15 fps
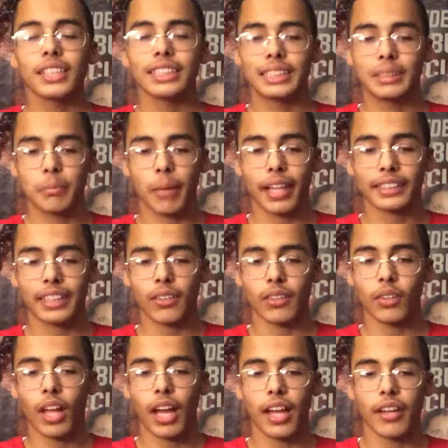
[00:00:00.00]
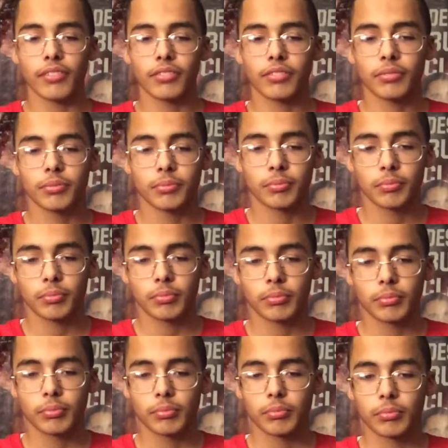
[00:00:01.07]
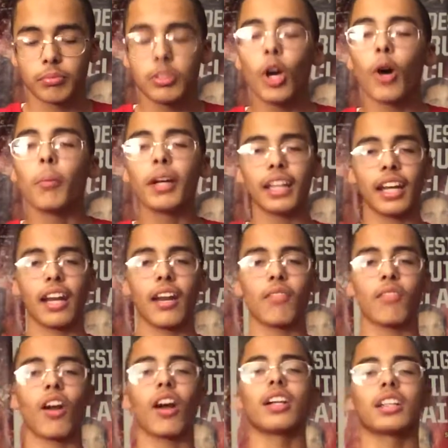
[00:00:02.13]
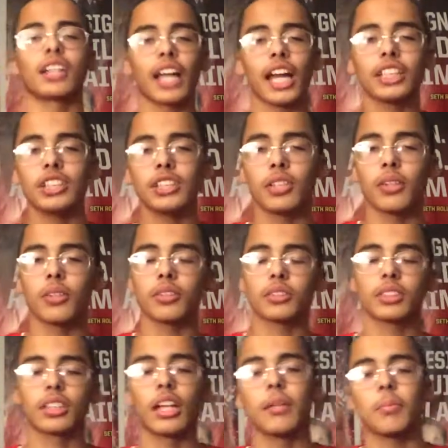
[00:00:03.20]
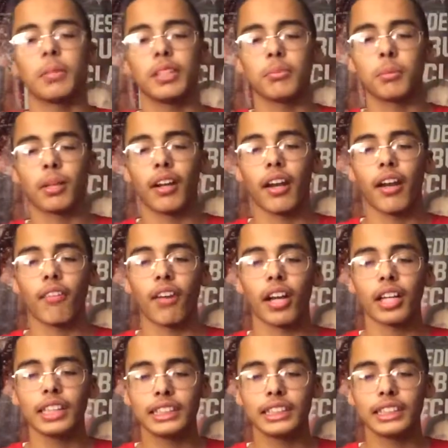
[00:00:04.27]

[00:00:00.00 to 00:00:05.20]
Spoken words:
SmackDown Live. No, Monday Night Raw. Cassius Ohno is going to be the Monday Night Raw. He